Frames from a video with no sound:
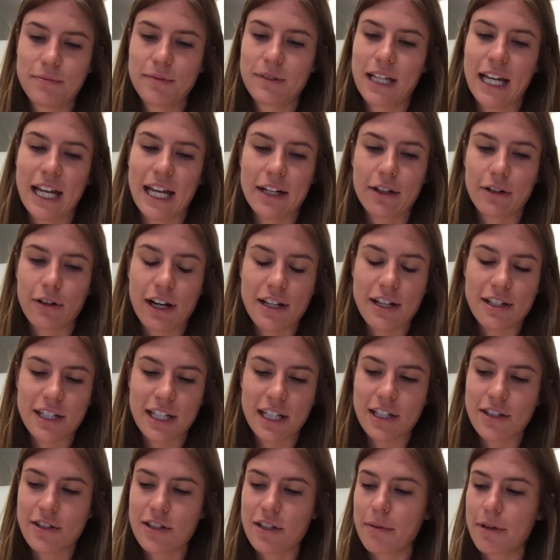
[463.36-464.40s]
categorizing
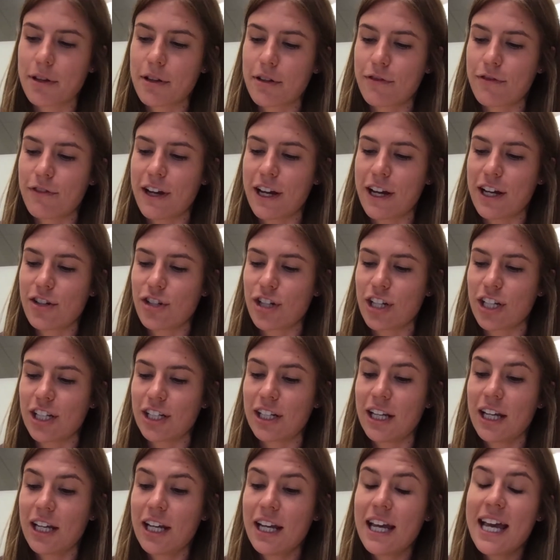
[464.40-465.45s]
in some other
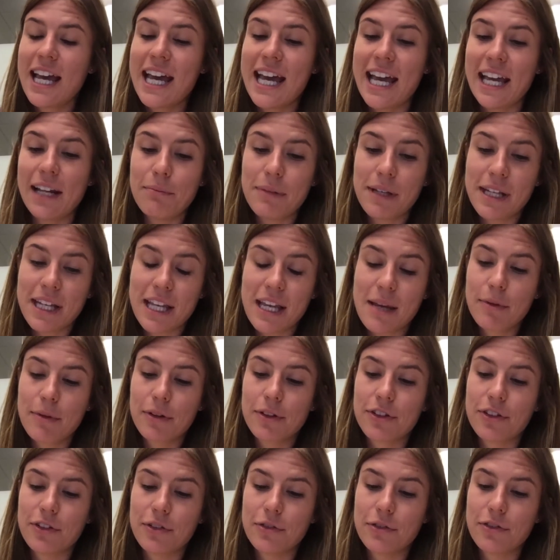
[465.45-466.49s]
fashion, and being able
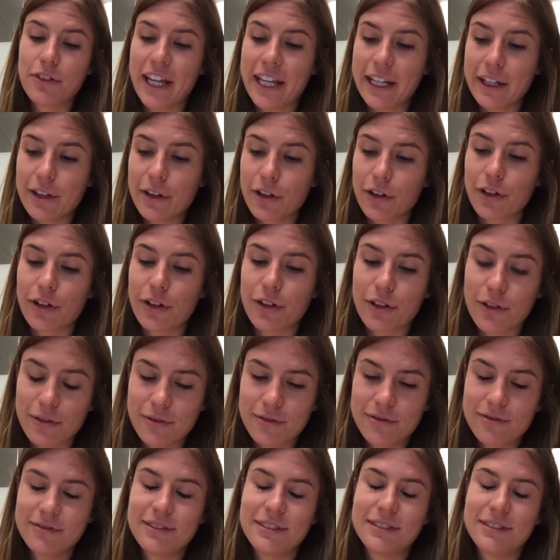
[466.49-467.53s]
to
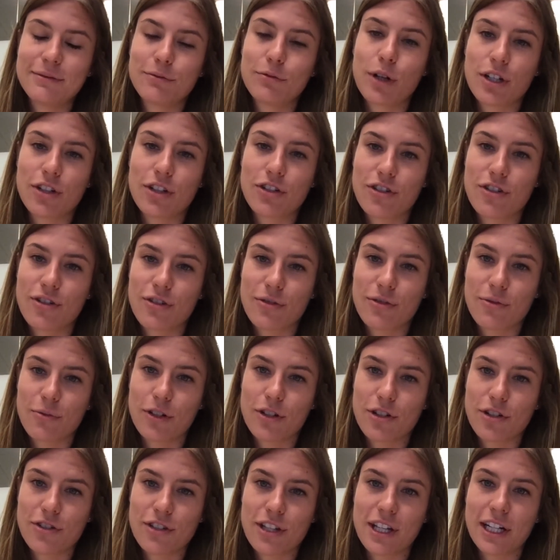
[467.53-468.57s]
tailor what
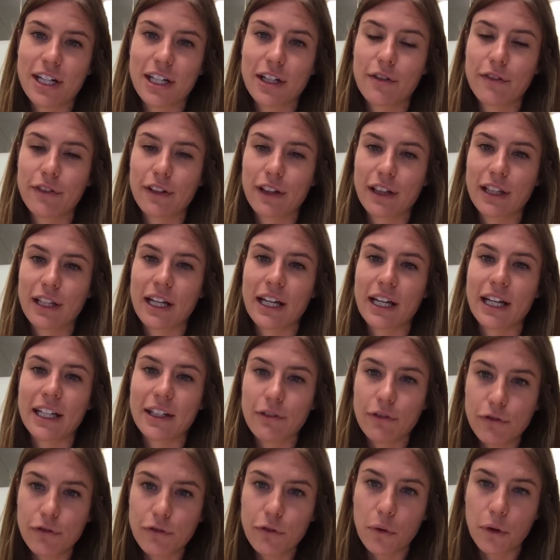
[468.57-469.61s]
you're sending over the
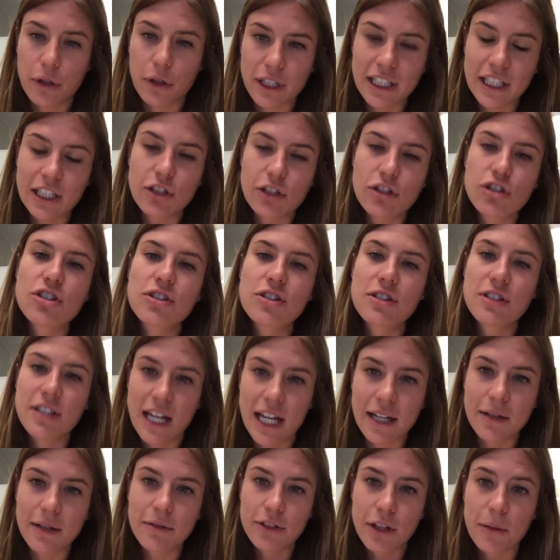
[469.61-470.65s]
line for each
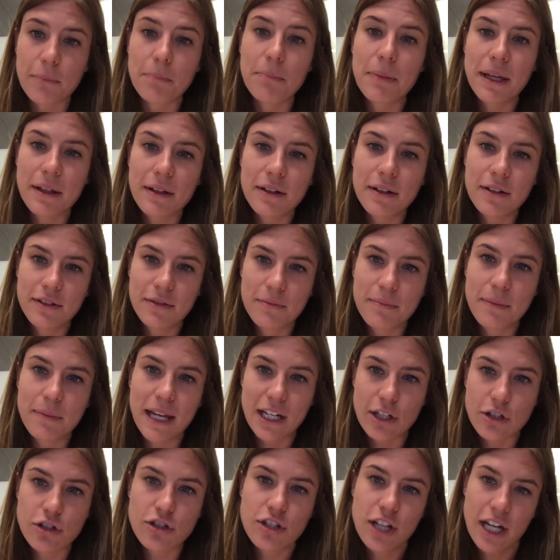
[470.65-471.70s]
type sub
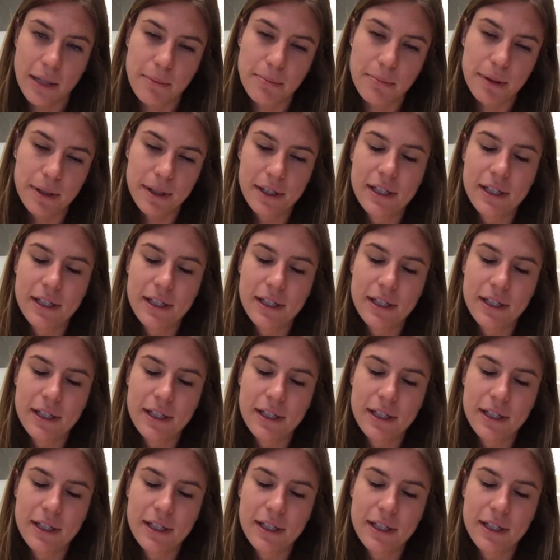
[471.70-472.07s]
page type,